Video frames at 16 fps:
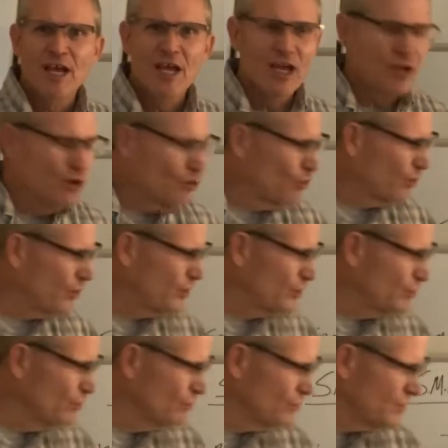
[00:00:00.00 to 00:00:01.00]
in order to
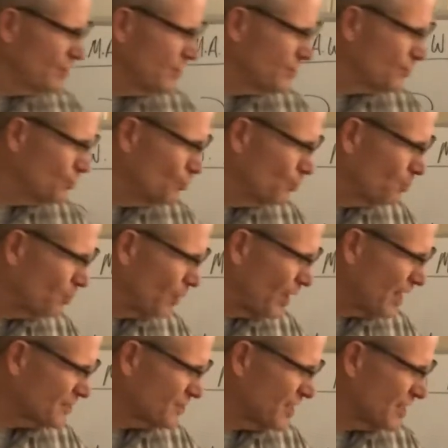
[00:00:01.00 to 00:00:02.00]
use these two
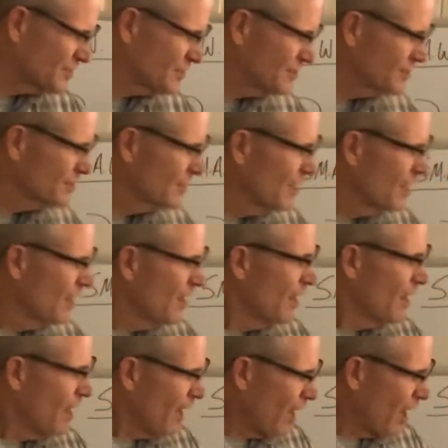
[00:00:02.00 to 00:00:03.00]
processes.
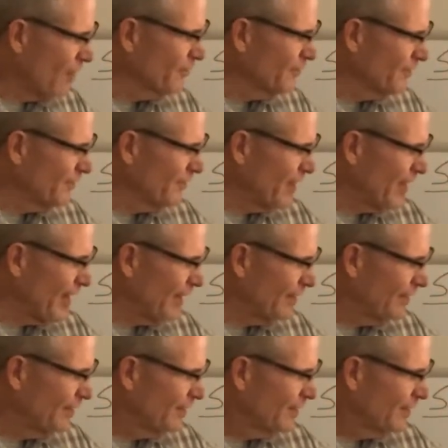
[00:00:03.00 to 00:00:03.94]
Other than that,